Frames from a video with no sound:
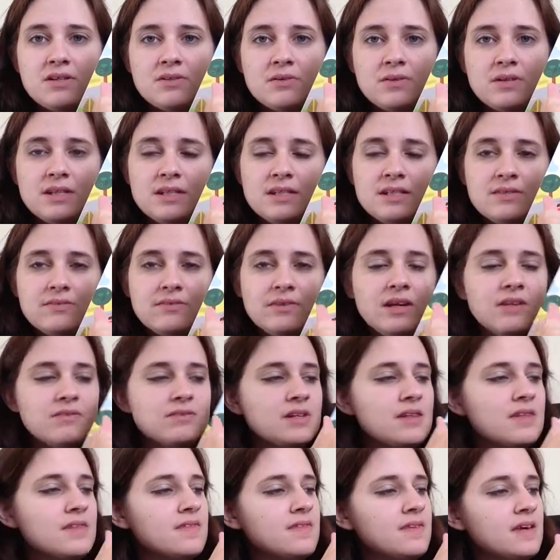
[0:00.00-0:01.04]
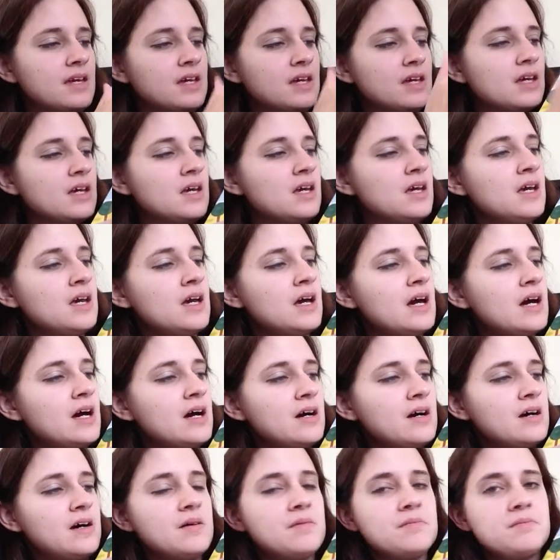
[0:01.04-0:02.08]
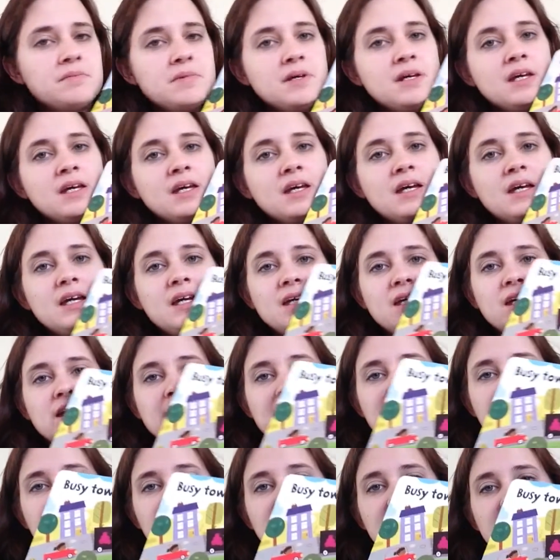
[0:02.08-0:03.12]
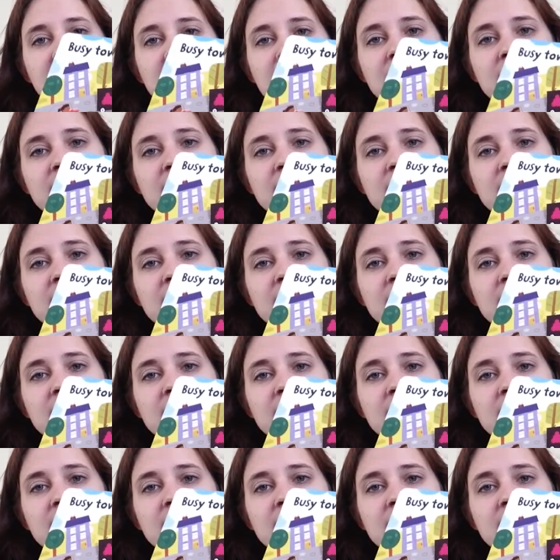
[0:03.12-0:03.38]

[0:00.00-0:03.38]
so they definitely have to think and